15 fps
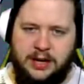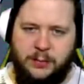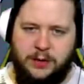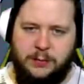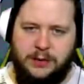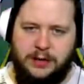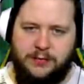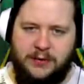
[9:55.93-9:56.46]
of want to
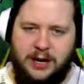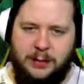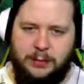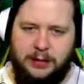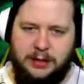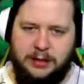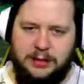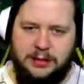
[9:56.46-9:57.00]
make a
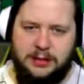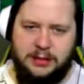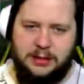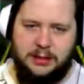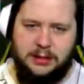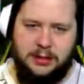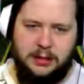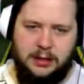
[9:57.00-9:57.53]
fireplace.
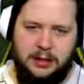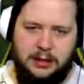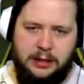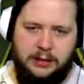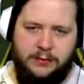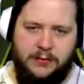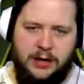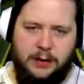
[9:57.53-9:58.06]
A
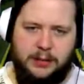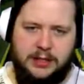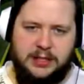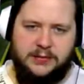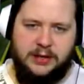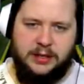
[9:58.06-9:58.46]
little fireplace if I